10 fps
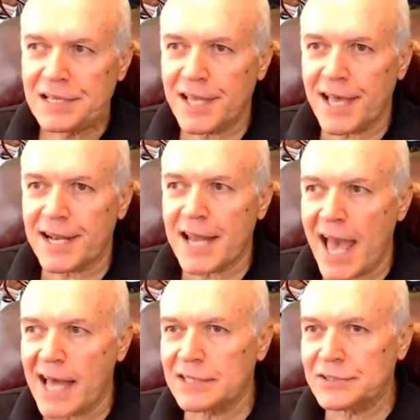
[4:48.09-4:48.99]
they had an
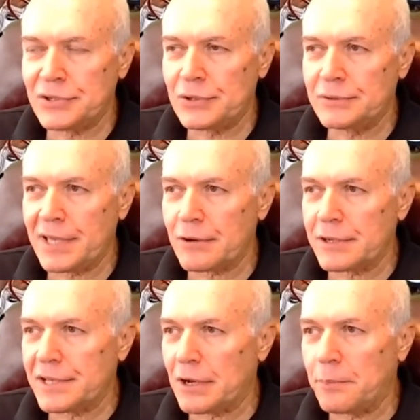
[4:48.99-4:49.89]
attitude,
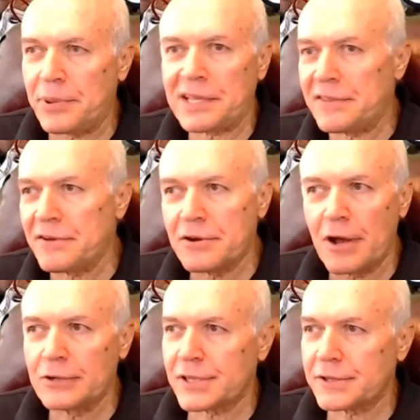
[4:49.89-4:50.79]
they're, picking their
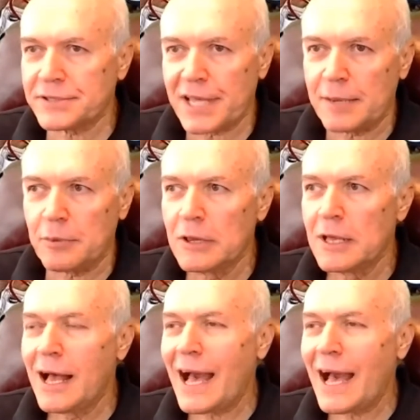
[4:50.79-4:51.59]
nose at the table.